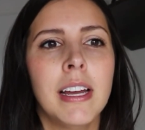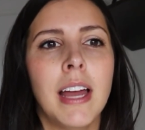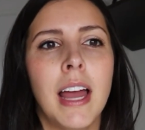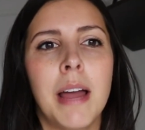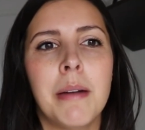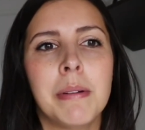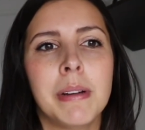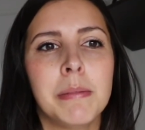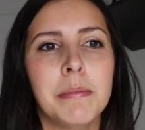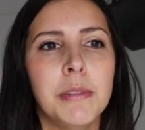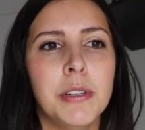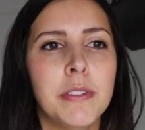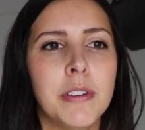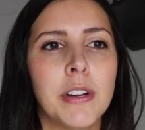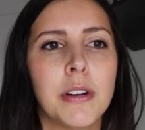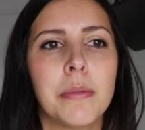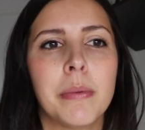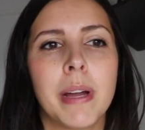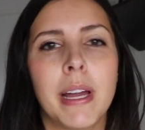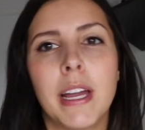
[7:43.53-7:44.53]
and we move it
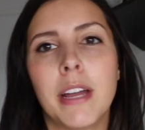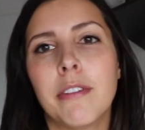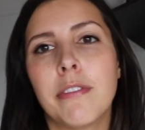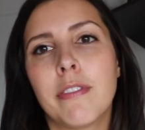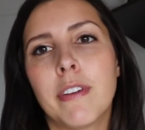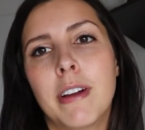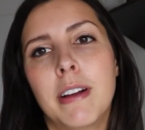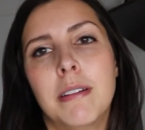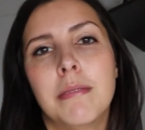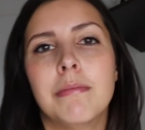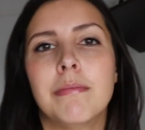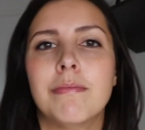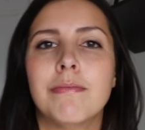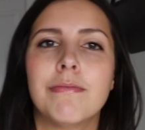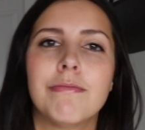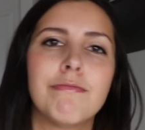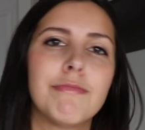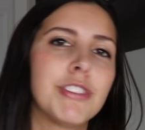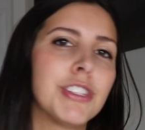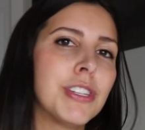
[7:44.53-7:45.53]
away from
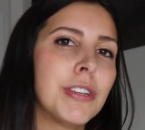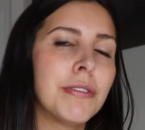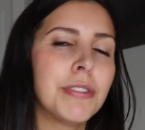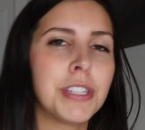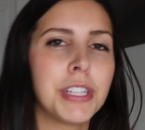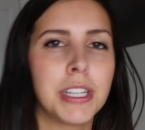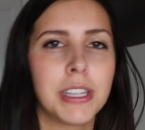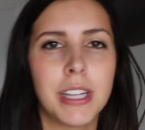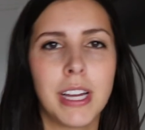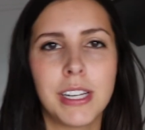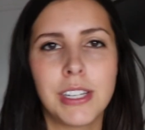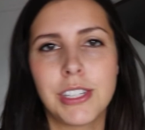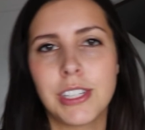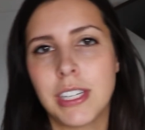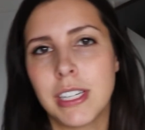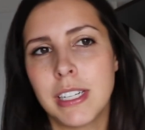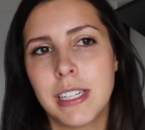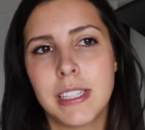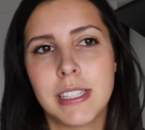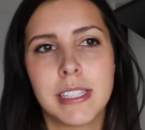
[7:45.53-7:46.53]
sushi
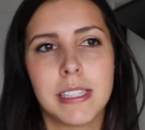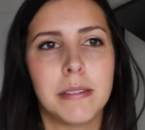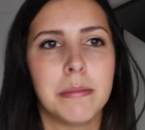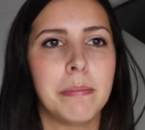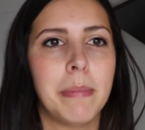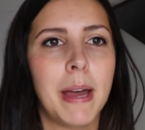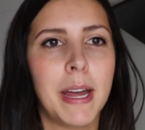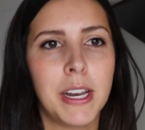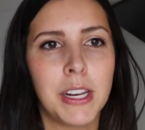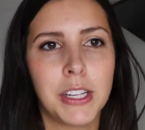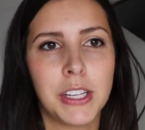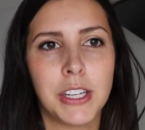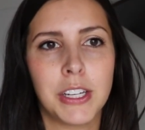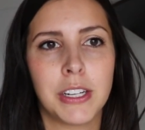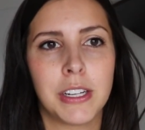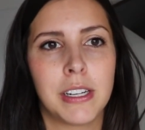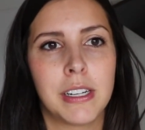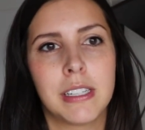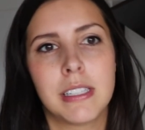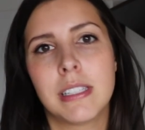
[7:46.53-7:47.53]
lunches and
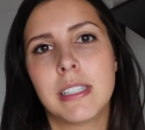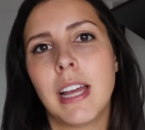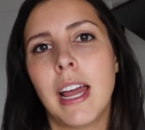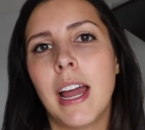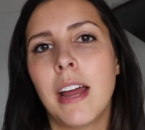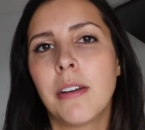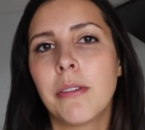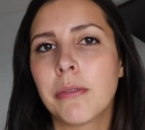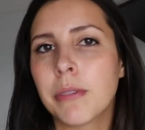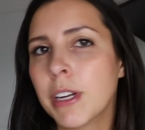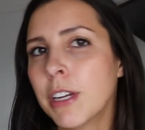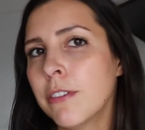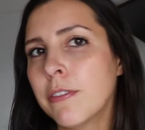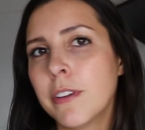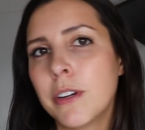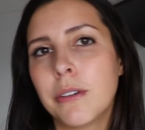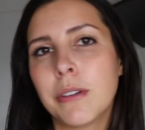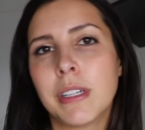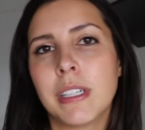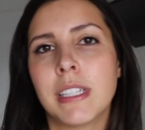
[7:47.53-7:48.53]
pedicures and
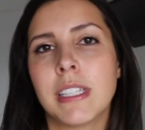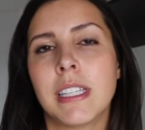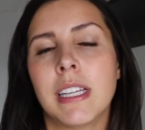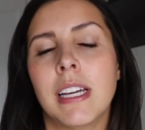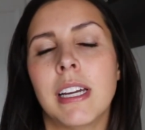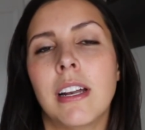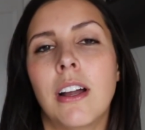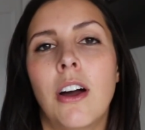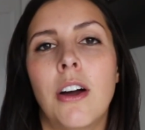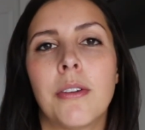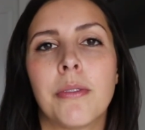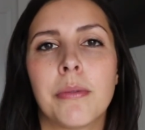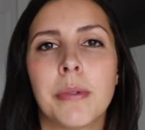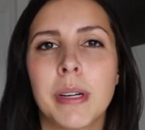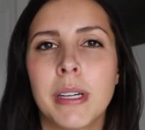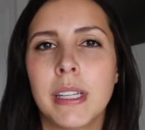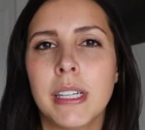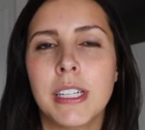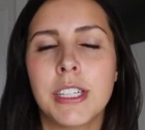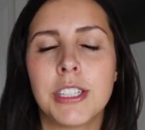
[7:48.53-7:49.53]
refocus it on
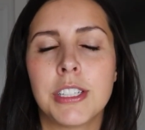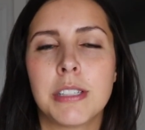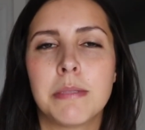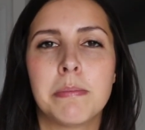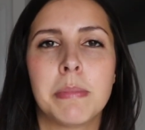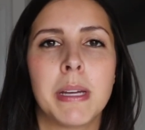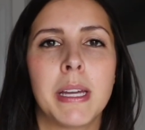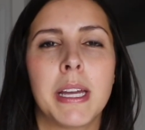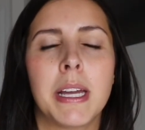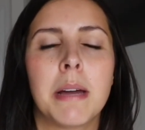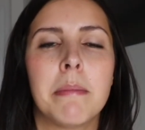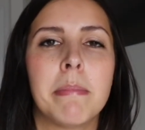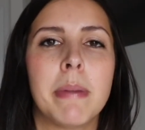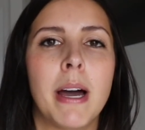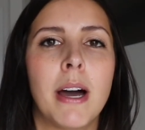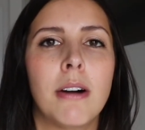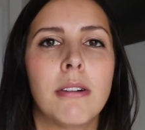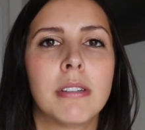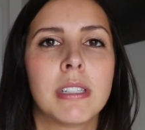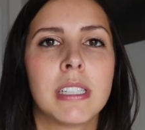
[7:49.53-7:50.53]
really just being
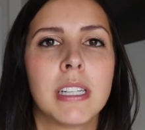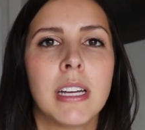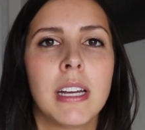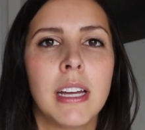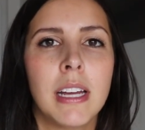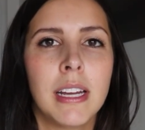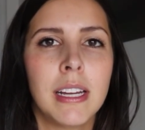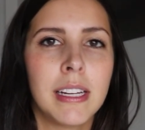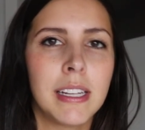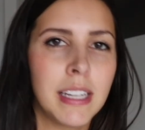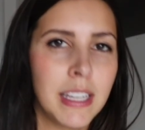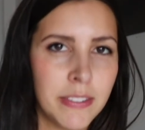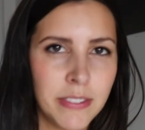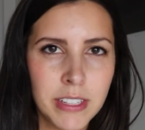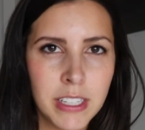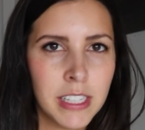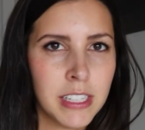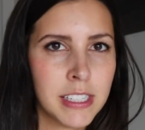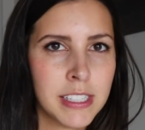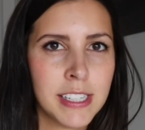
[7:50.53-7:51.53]
about
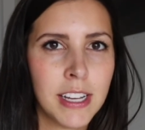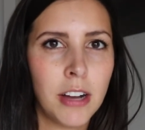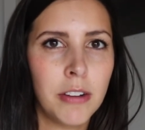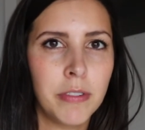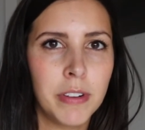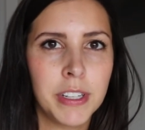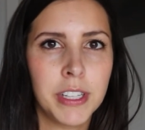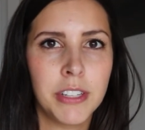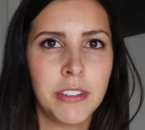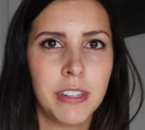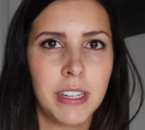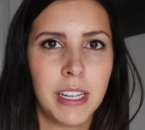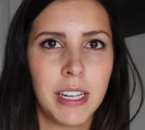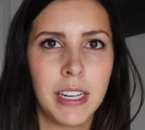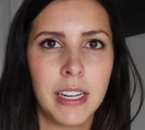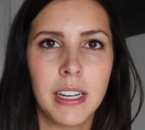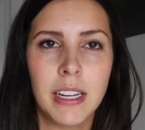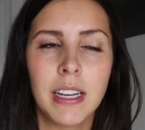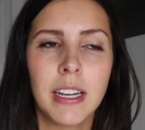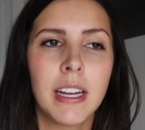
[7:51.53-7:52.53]
giving yourself what you
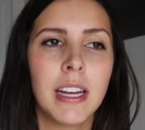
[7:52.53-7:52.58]
need.